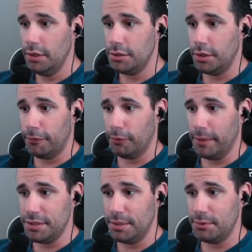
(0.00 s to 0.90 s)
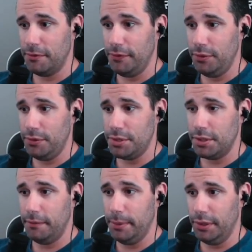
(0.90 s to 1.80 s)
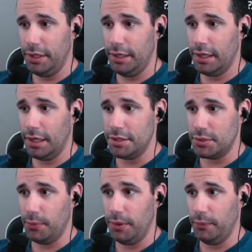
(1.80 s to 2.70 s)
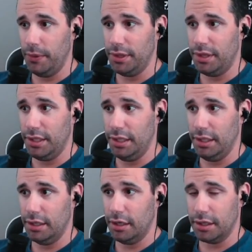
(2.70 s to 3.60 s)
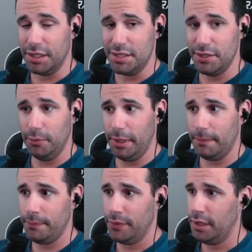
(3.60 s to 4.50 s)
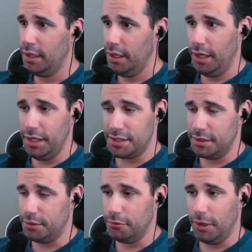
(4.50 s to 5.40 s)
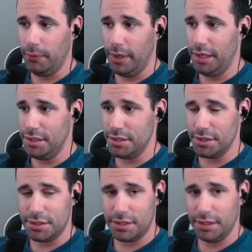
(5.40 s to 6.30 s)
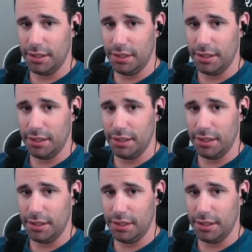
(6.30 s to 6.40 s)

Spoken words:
So for my Subterfuge ability, I just went with the concealment. It's a great way to just